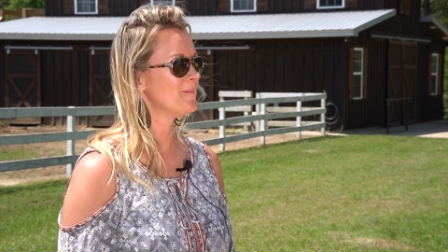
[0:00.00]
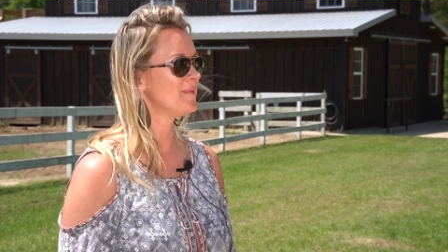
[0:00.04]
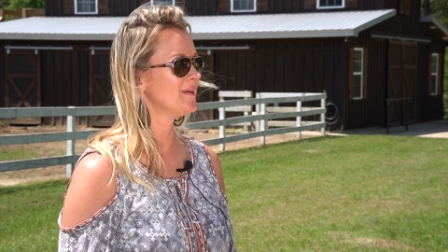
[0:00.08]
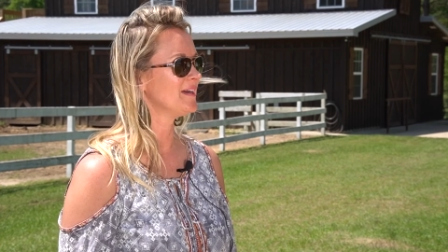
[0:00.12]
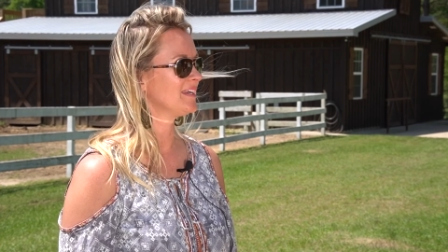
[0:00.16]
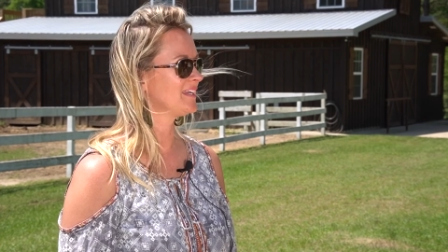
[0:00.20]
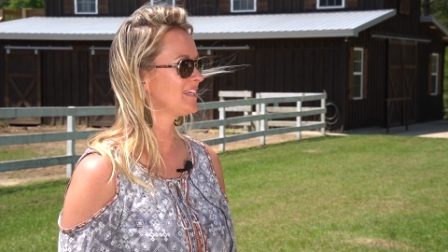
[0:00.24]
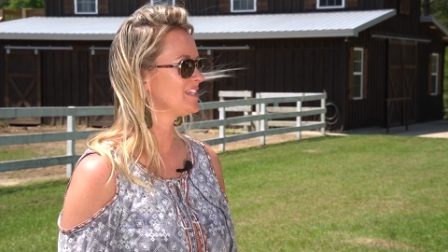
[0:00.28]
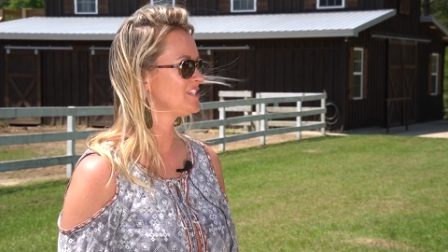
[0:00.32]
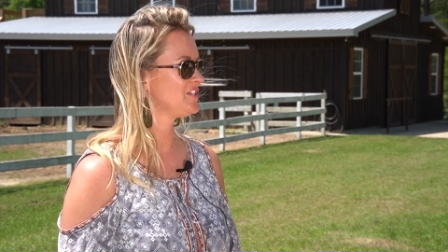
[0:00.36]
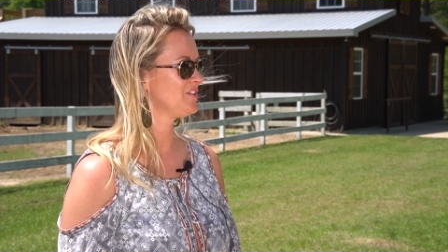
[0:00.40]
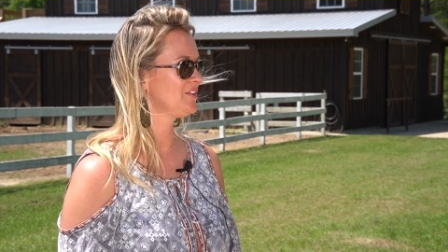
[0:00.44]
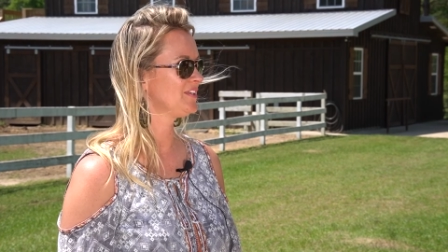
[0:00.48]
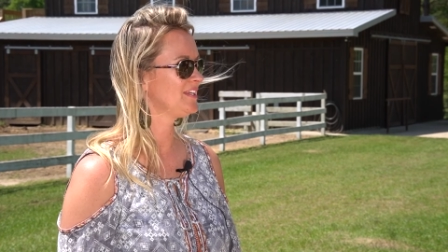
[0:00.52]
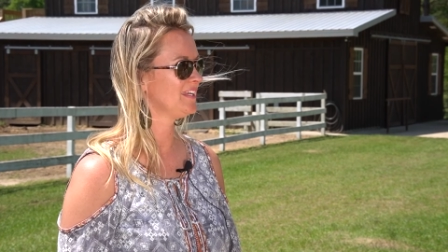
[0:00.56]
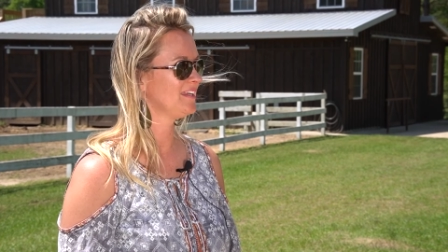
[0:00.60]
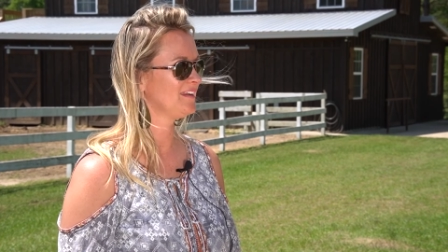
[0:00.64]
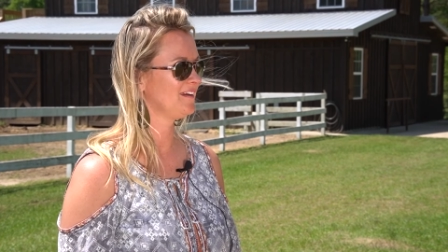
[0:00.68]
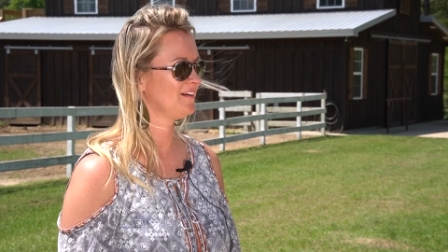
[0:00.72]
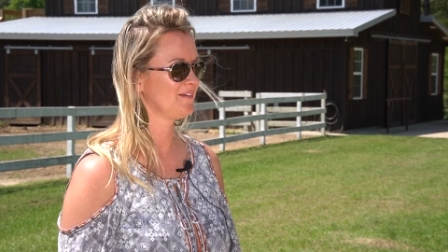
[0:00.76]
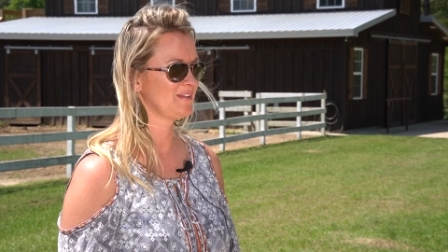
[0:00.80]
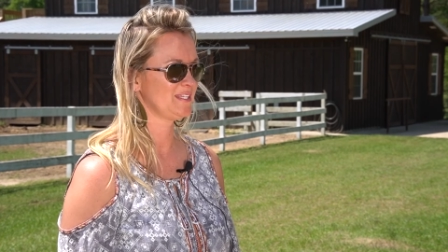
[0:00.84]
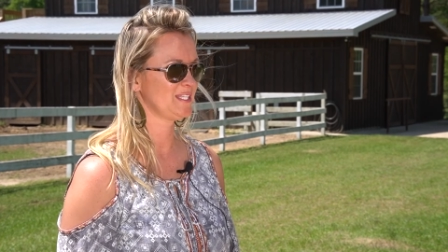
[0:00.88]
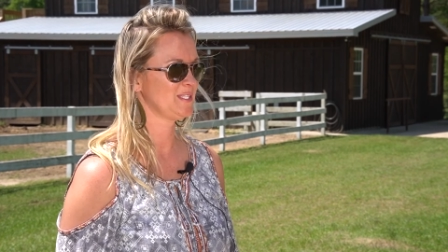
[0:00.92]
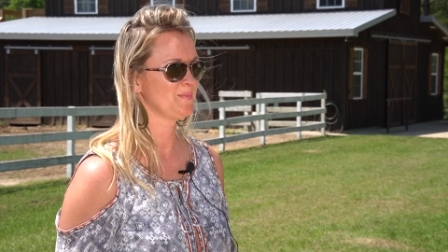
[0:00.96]
but cause you
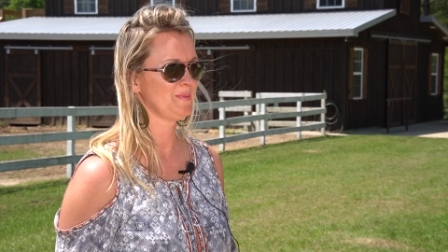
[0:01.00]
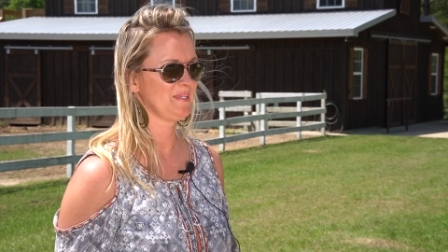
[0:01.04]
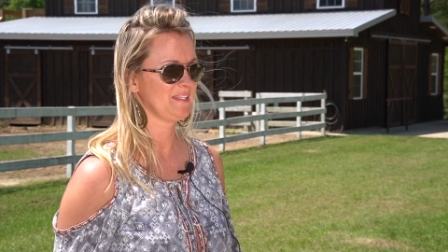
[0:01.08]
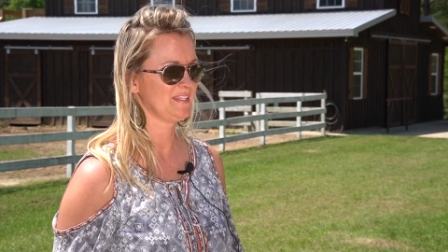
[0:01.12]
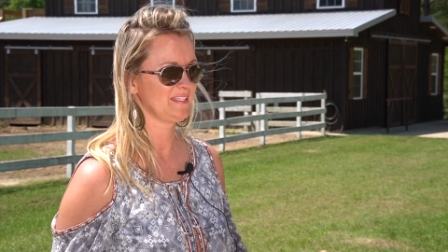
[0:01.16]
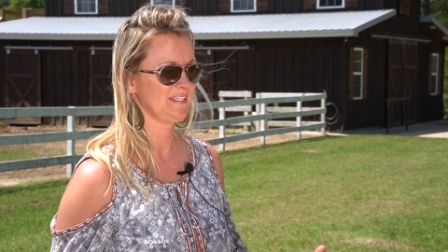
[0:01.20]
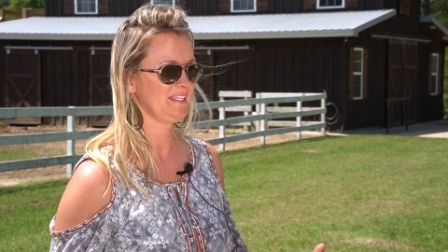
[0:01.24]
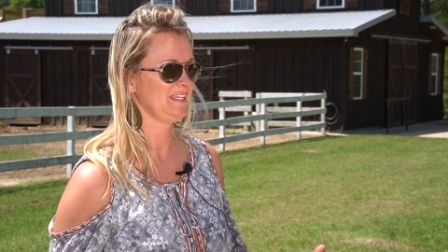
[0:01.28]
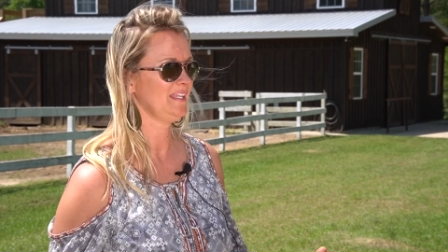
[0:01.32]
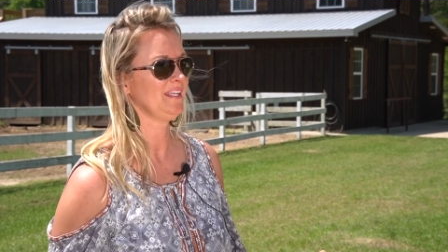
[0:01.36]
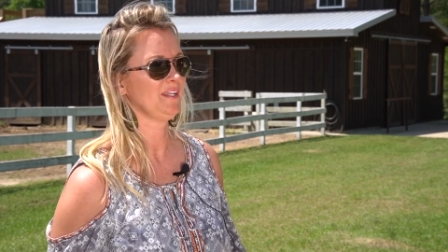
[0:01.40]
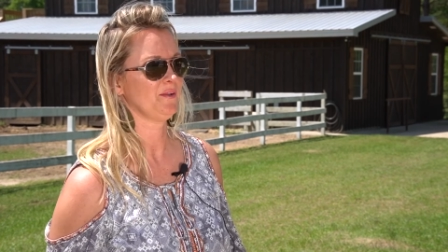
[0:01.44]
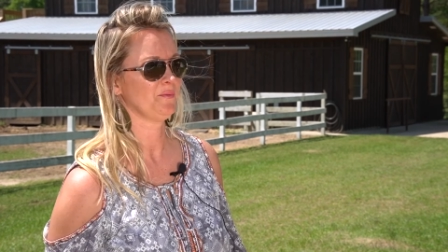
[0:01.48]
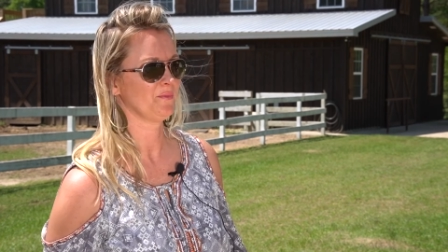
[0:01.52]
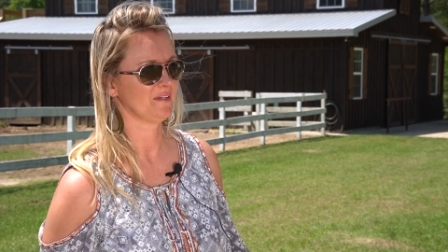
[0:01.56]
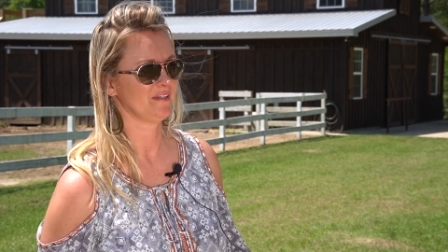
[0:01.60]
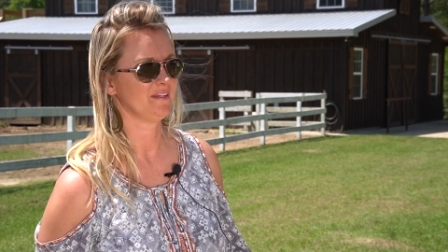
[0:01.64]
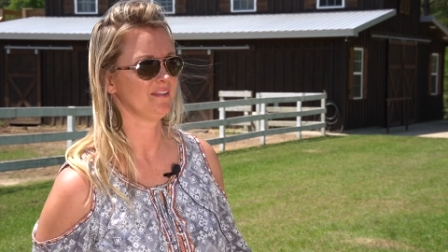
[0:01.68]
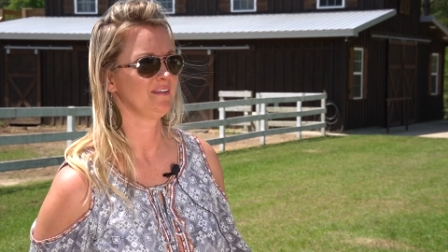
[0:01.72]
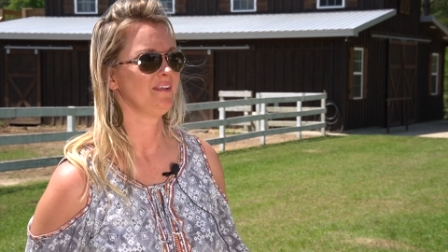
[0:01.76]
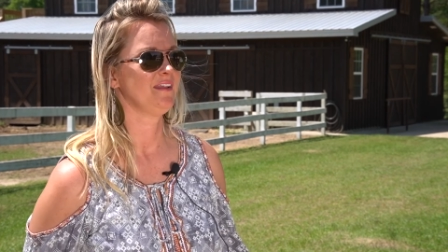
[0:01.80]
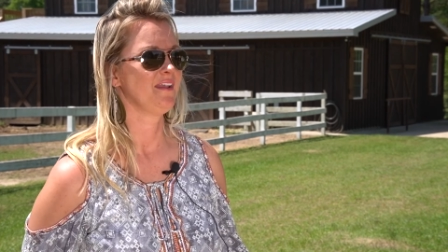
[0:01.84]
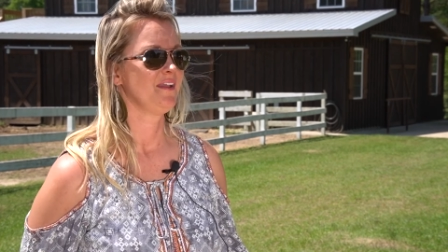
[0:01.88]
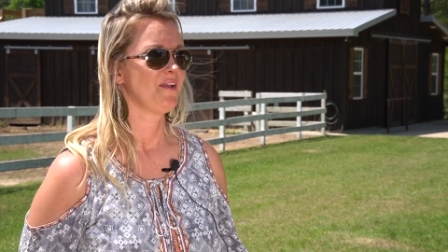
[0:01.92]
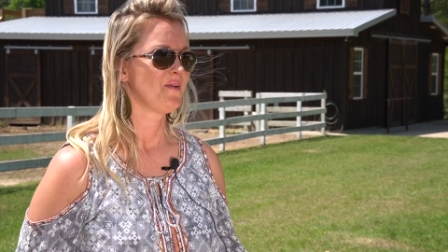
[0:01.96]
can't always be the needy
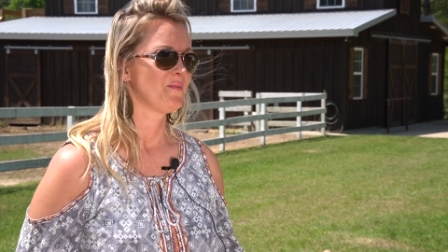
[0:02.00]
one,